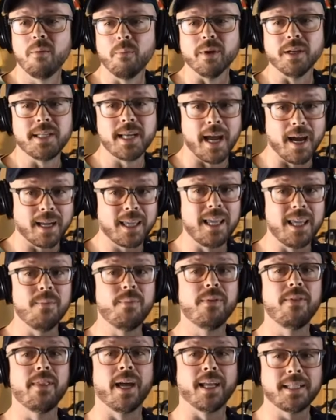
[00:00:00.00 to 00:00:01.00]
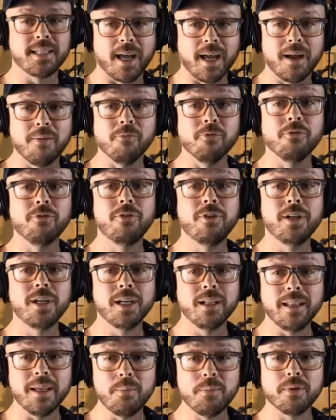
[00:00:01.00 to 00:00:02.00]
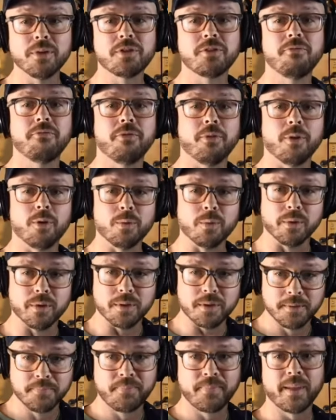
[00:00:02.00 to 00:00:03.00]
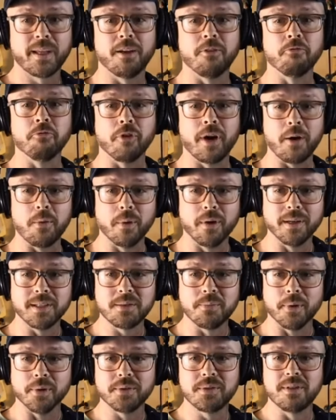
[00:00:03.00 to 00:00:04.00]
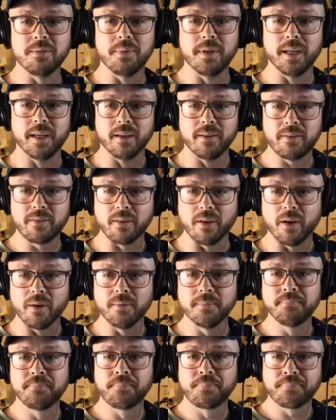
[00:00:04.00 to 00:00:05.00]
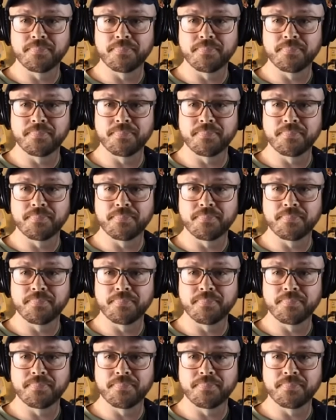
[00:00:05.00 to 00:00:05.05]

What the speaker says: But yeah, keeping that time really pushing forward and right where it's supposed to be. So,